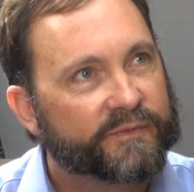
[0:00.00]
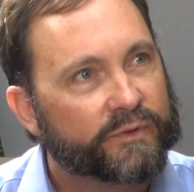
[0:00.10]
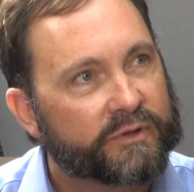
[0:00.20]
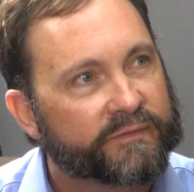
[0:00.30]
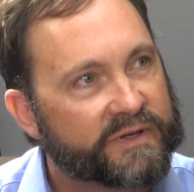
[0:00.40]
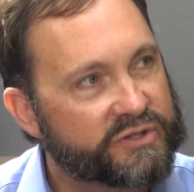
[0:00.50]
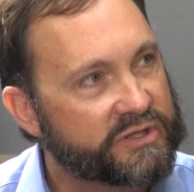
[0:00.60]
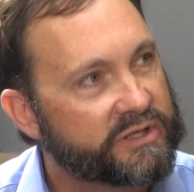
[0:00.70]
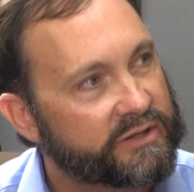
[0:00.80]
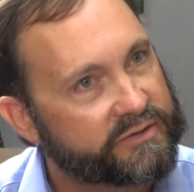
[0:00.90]
For
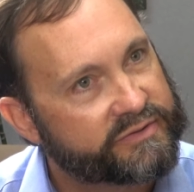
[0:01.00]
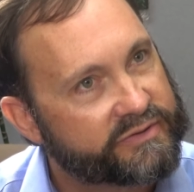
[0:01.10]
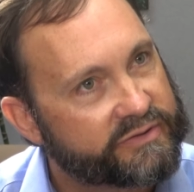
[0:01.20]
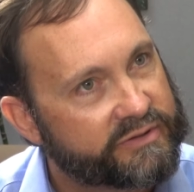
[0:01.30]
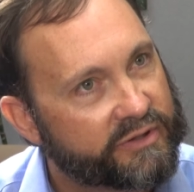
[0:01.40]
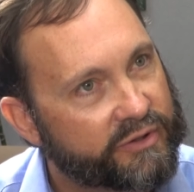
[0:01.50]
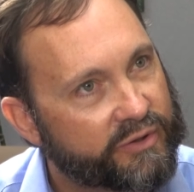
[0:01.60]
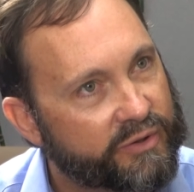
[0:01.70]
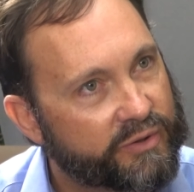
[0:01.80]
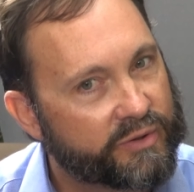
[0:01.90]
Visioneers
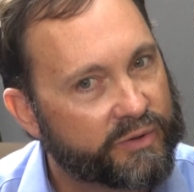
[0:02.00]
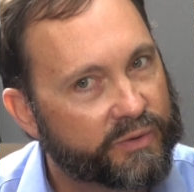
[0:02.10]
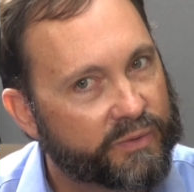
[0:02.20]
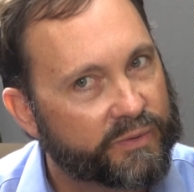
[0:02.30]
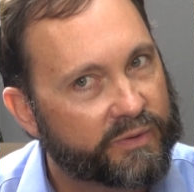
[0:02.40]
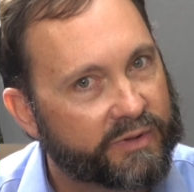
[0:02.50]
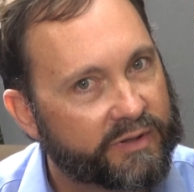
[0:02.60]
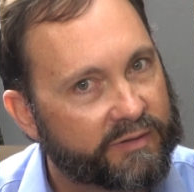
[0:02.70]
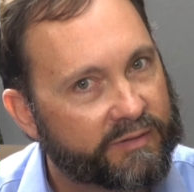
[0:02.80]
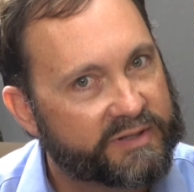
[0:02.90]
who
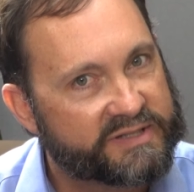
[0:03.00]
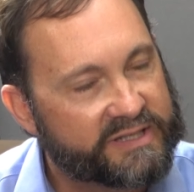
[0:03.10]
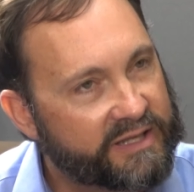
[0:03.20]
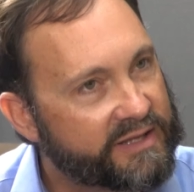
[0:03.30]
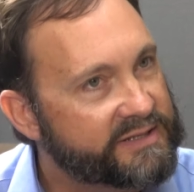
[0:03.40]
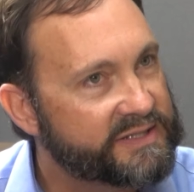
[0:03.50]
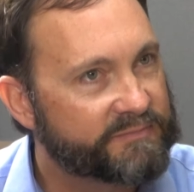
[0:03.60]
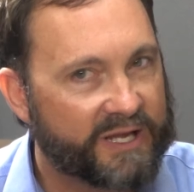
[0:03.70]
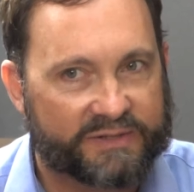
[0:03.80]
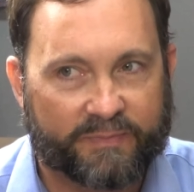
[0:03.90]
see
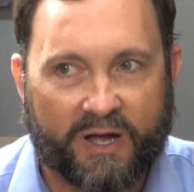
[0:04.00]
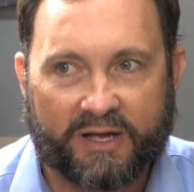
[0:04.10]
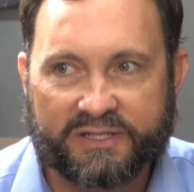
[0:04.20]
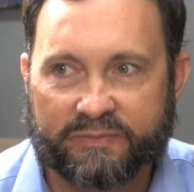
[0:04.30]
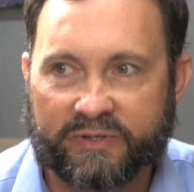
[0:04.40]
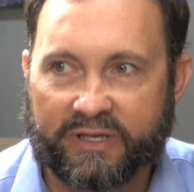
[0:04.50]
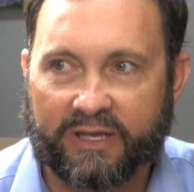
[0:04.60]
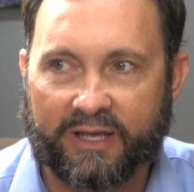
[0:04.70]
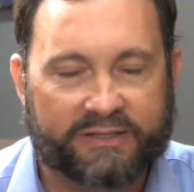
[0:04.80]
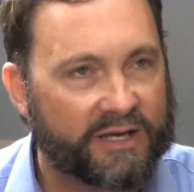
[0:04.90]
this as
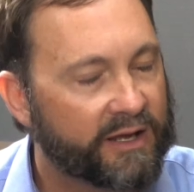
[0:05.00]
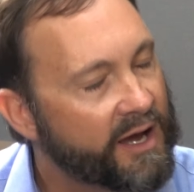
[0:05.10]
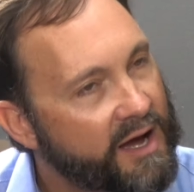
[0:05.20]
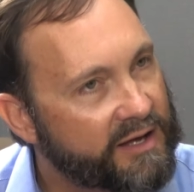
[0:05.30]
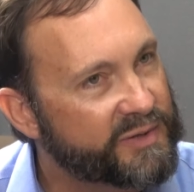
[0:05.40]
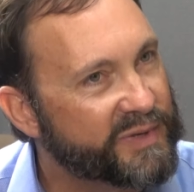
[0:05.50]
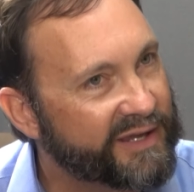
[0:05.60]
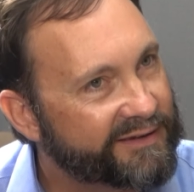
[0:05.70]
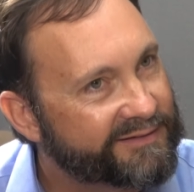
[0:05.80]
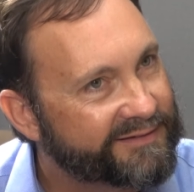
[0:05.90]
possibly a
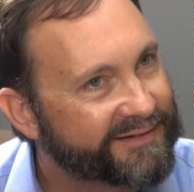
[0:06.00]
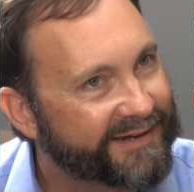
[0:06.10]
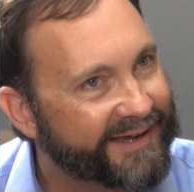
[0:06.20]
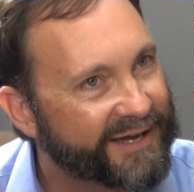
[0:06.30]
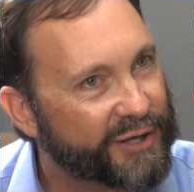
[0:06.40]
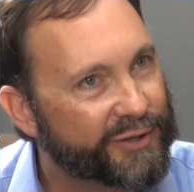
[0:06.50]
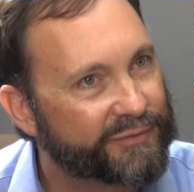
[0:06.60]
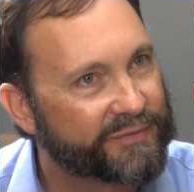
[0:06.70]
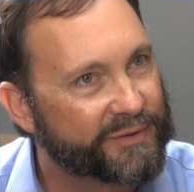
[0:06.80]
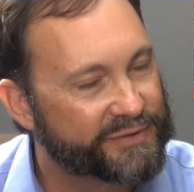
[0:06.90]
dichotomy
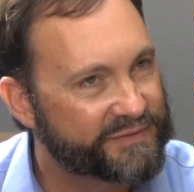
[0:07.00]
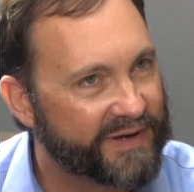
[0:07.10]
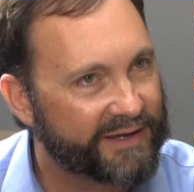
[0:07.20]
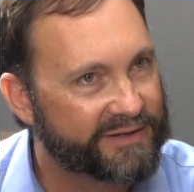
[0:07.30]
of those